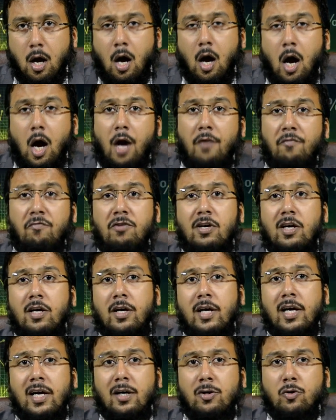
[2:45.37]
And we are
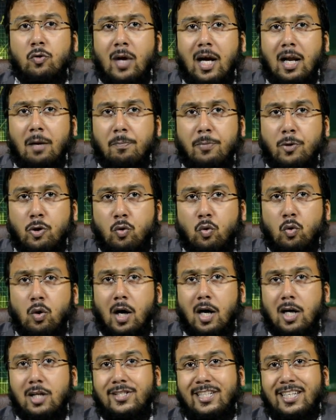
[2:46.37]
here to help you
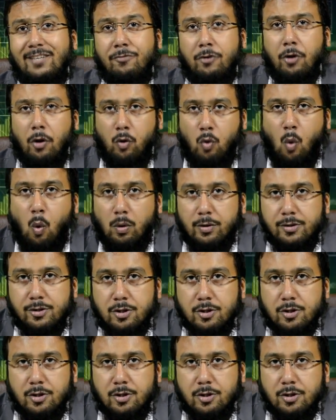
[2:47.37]
achieve your goals.